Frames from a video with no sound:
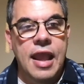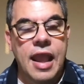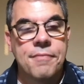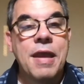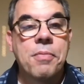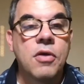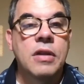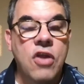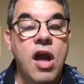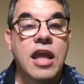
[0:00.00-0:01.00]
and people have
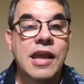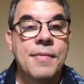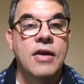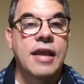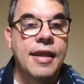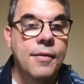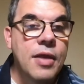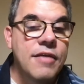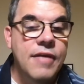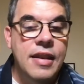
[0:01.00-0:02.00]
been talking about getting
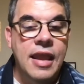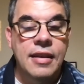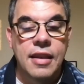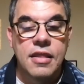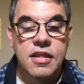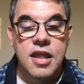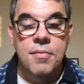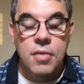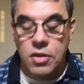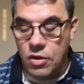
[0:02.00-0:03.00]
rid of it, and
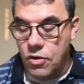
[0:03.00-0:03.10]
some